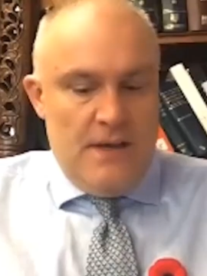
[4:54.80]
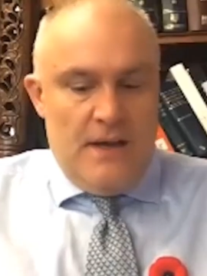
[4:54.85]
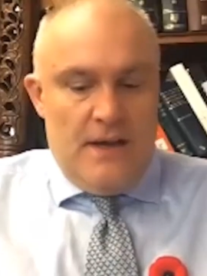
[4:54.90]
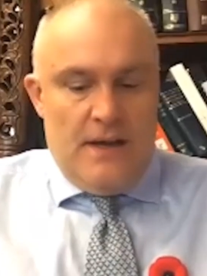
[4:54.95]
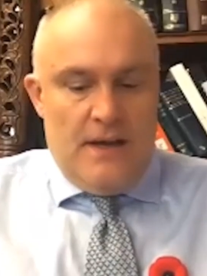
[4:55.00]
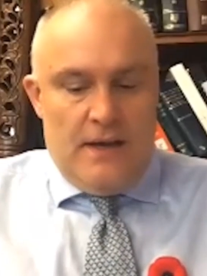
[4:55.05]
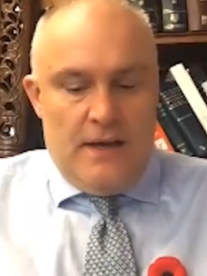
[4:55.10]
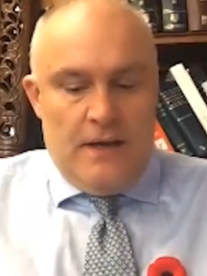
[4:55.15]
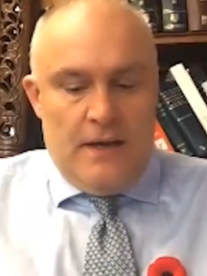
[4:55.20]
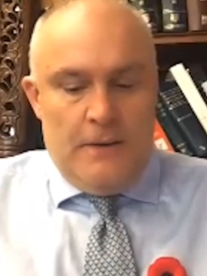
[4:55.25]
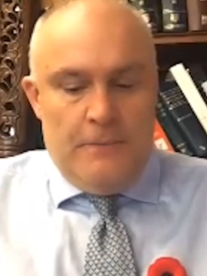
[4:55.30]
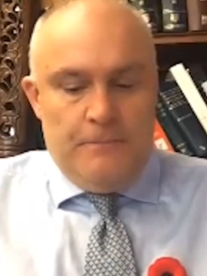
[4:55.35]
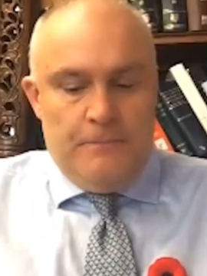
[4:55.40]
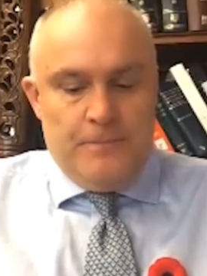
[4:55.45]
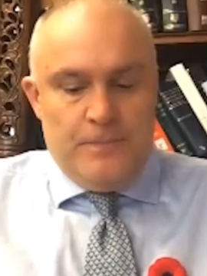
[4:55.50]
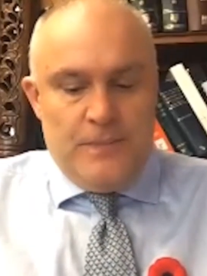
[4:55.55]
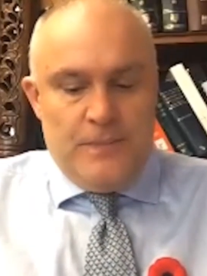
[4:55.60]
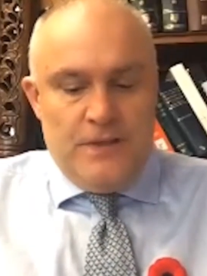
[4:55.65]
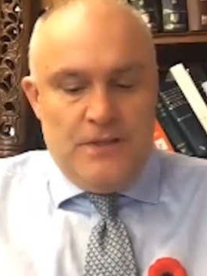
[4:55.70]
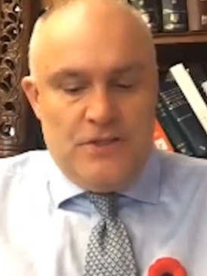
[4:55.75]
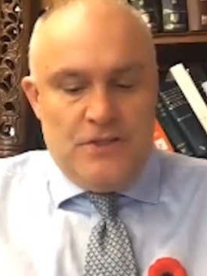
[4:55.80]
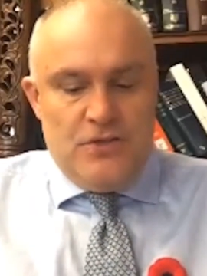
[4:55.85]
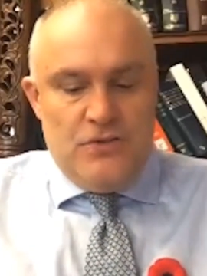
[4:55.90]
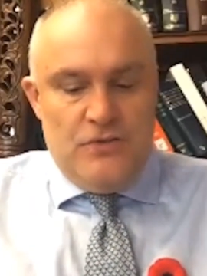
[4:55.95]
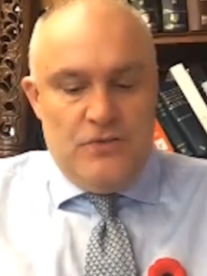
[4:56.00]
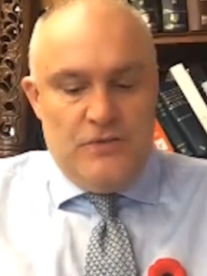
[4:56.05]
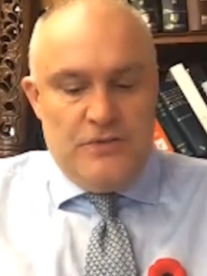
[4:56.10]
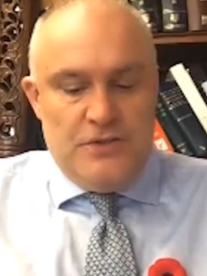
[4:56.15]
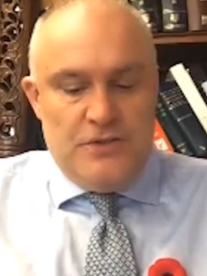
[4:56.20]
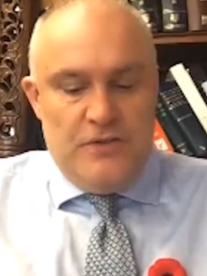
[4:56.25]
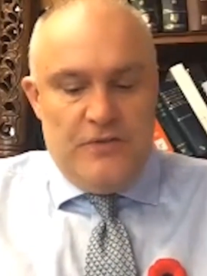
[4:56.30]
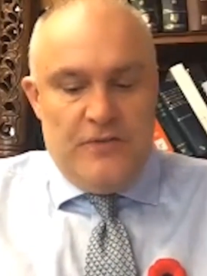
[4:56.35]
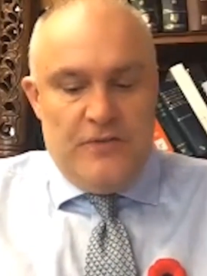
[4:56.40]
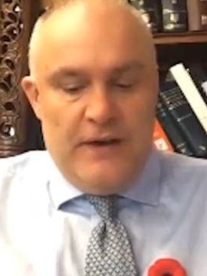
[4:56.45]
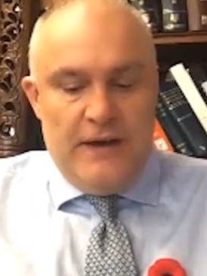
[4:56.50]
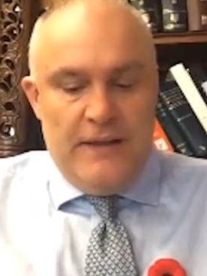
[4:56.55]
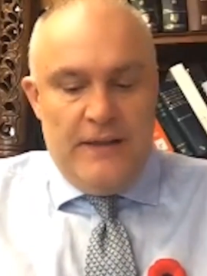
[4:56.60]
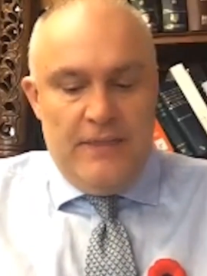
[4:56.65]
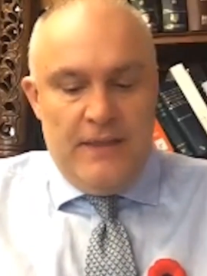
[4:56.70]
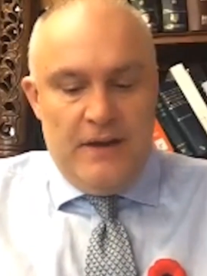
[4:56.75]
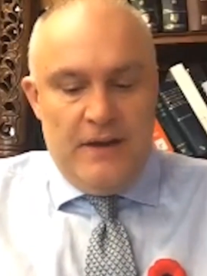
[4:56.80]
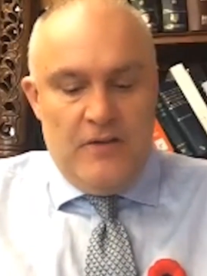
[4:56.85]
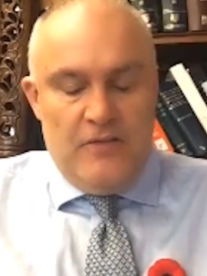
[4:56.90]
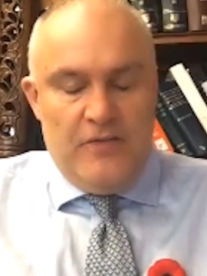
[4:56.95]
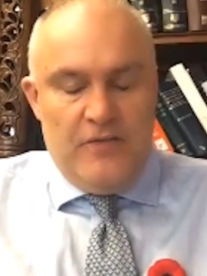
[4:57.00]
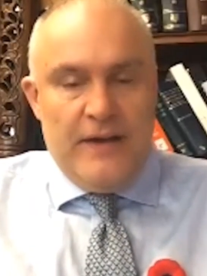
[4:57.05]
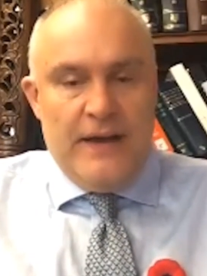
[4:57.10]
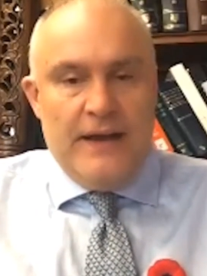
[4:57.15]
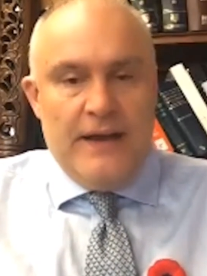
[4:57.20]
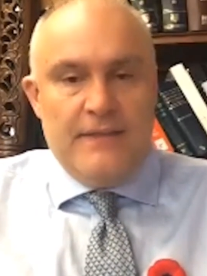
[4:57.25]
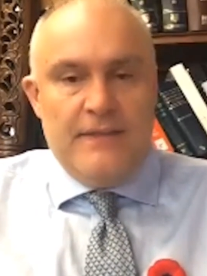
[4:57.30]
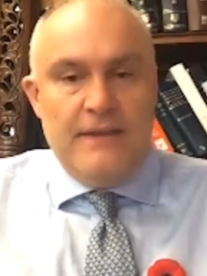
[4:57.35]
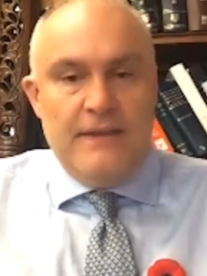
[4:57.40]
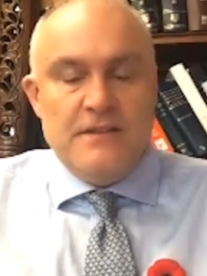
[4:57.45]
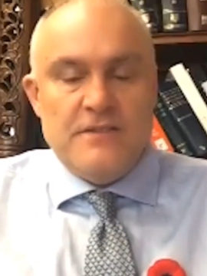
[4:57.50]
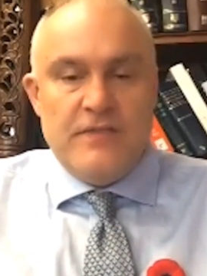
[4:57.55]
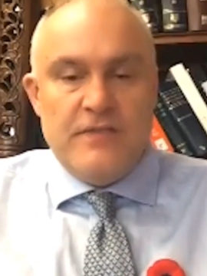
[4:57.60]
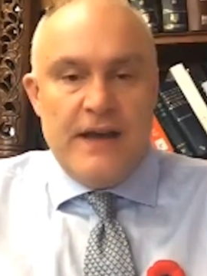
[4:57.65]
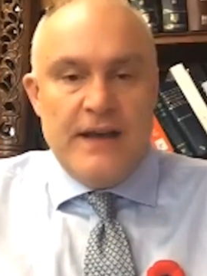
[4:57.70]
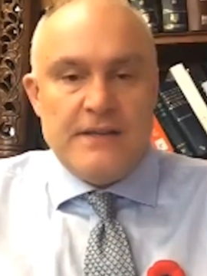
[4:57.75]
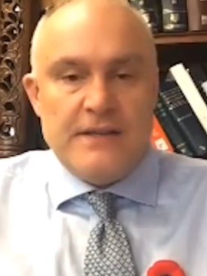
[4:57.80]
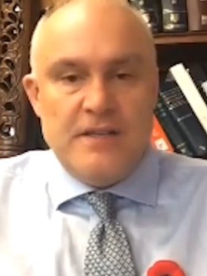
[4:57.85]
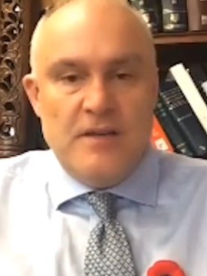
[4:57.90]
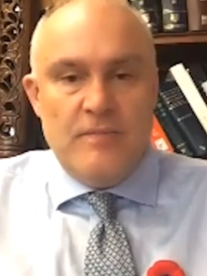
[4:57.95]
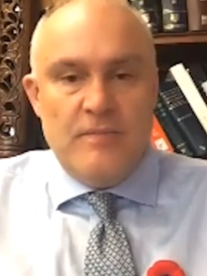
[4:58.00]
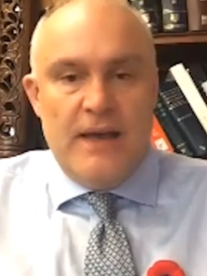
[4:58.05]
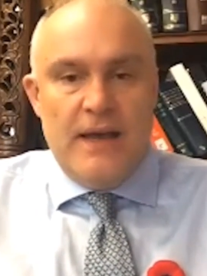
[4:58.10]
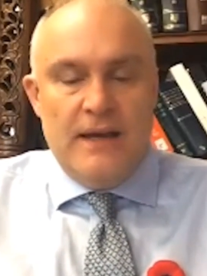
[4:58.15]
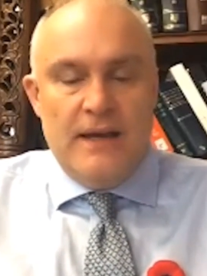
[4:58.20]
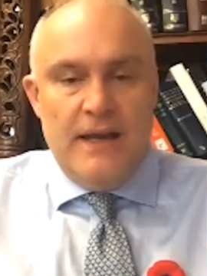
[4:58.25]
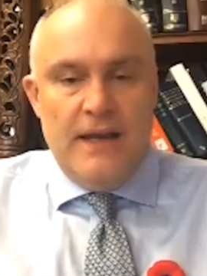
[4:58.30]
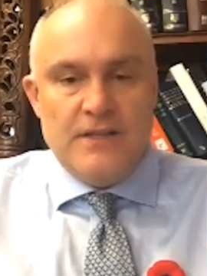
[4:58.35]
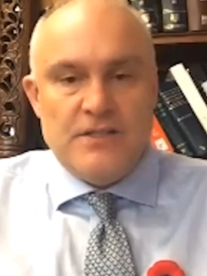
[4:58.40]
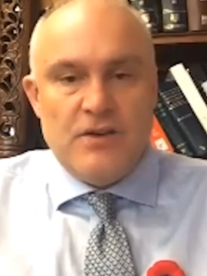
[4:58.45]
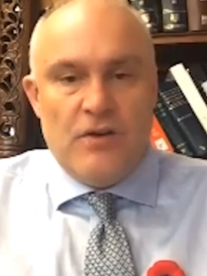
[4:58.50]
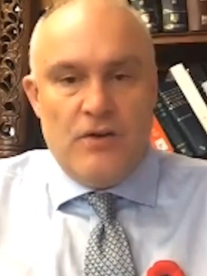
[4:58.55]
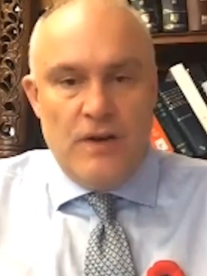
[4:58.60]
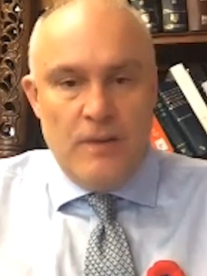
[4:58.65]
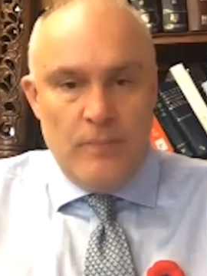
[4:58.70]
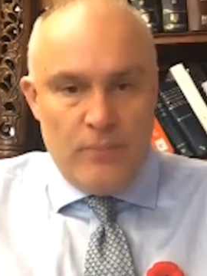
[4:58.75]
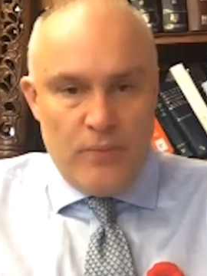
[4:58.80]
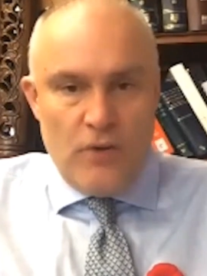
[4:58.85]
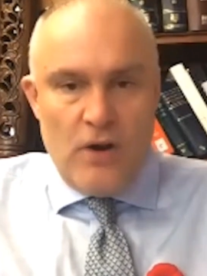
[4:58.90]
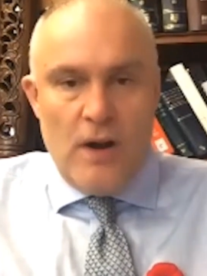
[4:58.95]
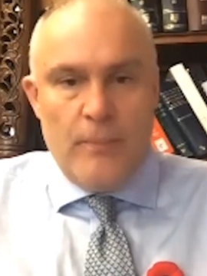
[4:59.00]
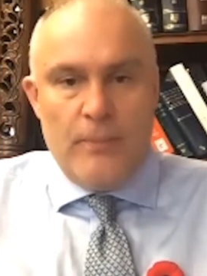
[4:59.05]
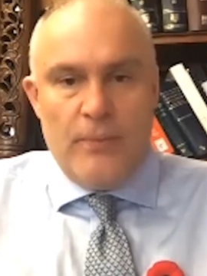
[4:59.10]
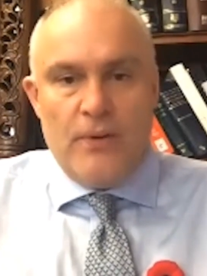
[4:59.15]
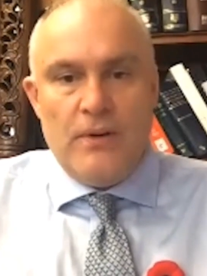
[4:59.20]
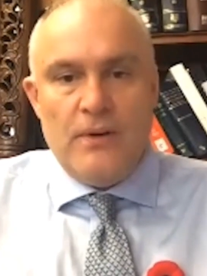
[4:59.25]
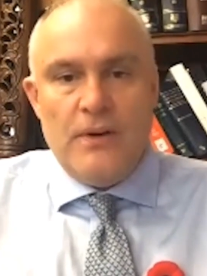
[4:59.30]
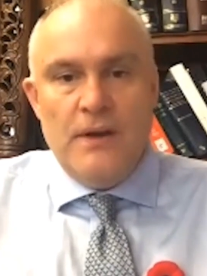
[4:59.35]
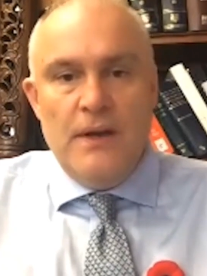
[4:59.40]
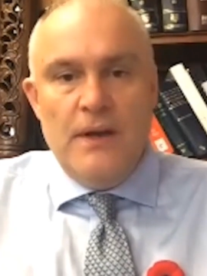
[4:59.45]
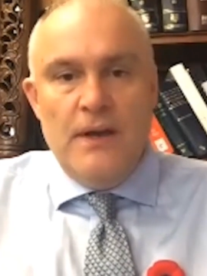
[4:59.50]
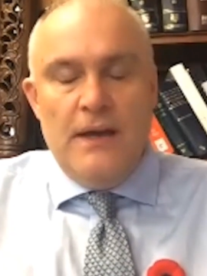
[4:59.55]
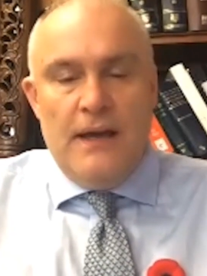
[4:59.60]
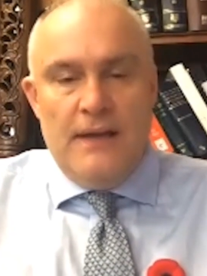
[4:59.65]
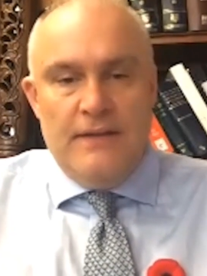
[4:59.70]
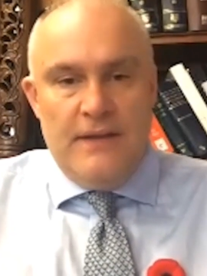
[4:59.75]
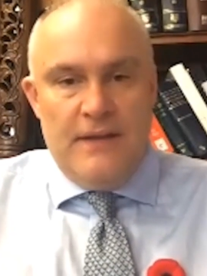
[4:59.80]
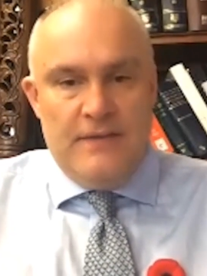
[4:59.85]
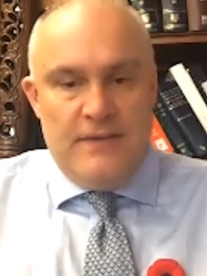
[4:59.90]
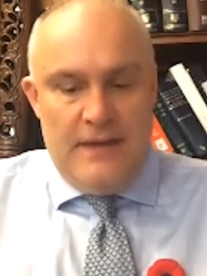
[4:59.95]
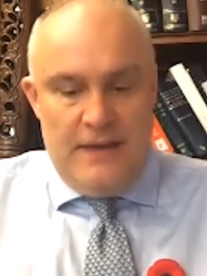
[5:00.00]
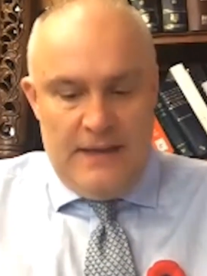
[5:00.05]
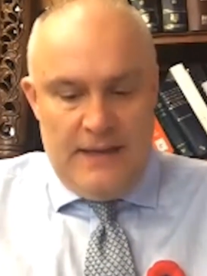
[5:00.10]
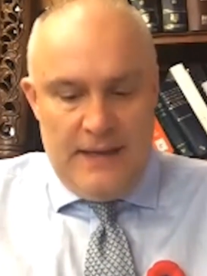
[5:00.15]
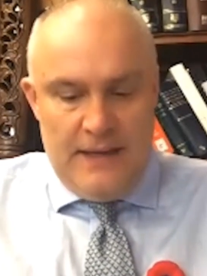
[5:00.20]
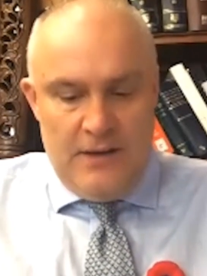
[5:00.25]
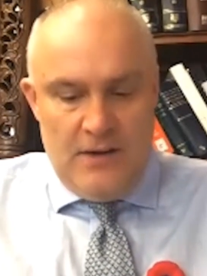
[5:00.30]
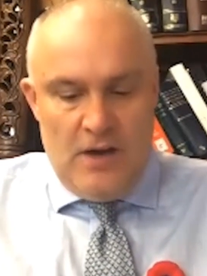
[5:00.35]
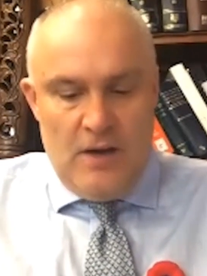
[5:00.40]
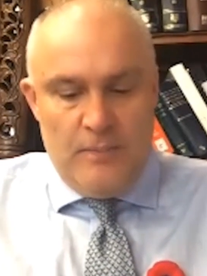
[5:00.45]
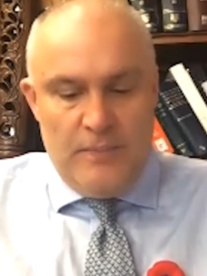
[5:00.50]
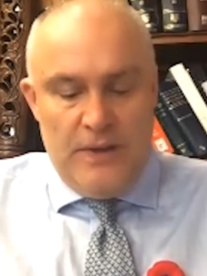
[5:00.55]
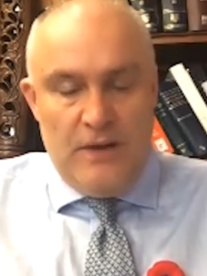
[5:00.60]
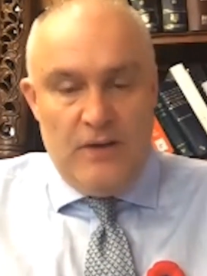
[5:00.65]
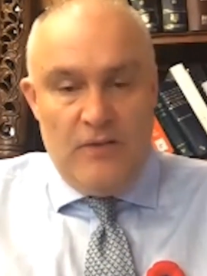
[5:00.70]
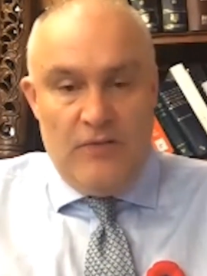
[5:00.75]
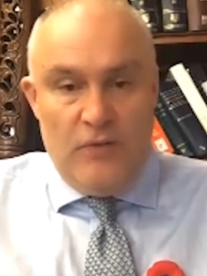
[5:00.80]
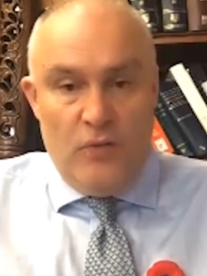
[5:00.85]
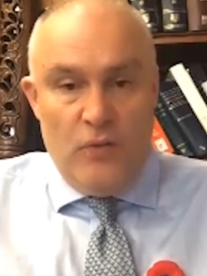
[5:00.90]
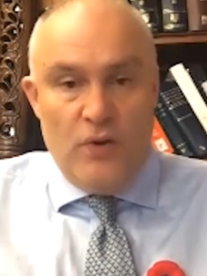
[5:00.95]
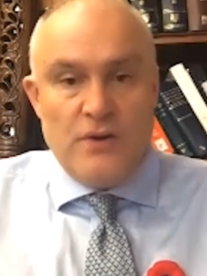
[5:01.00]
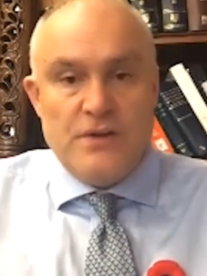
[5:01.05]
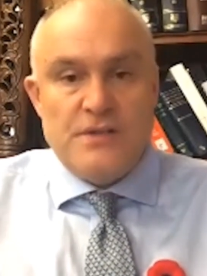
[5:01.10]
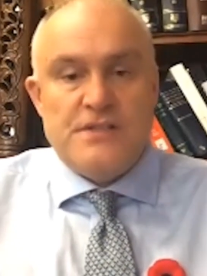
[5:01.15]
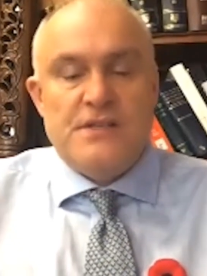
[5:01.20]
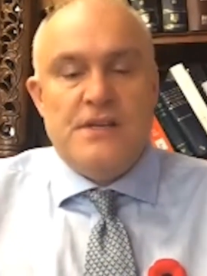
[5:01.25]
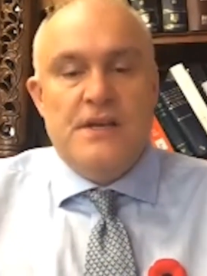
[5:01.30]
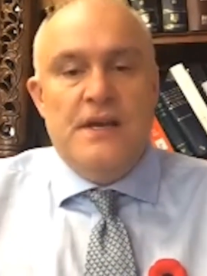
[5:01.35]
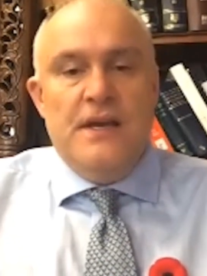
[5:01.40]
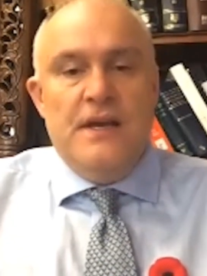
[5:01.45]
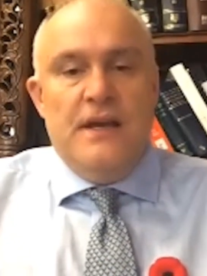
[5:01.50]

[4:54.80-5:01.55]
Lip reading: to find that, in fact, these vaccine mandates are improper and that they cannot be enforced.